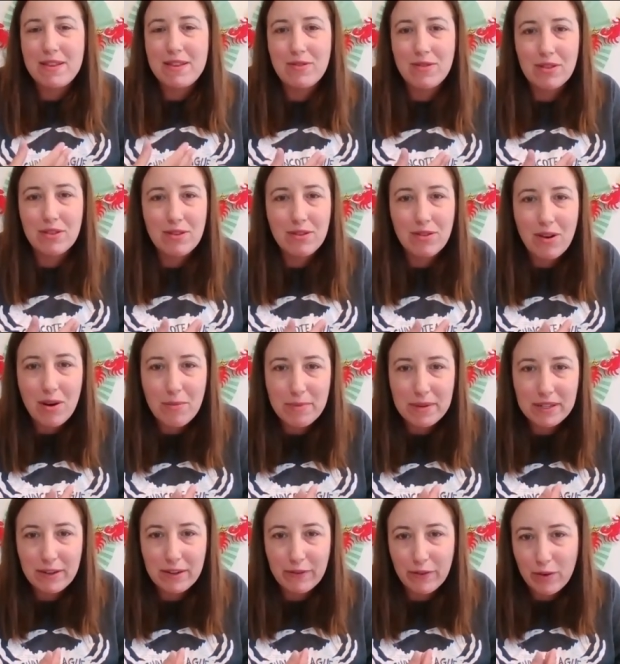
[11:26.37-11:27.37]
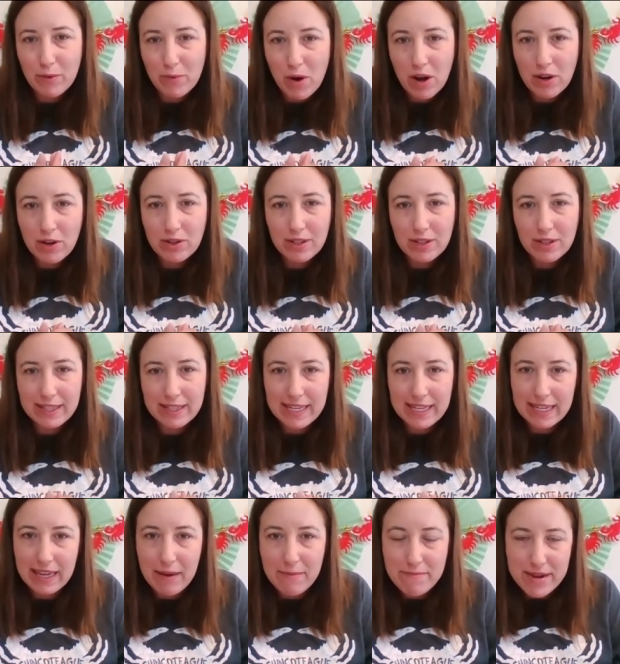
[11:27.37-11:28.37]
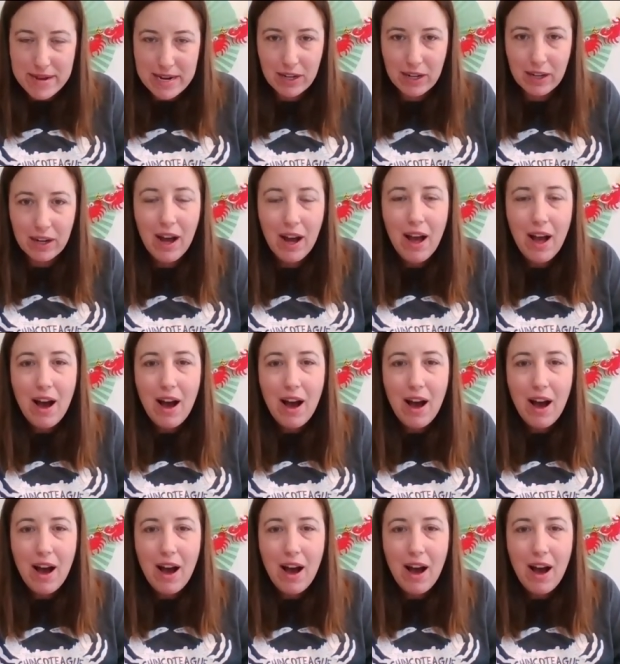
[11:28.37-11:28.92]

They'll, they'll go up in different waters as they get bigger.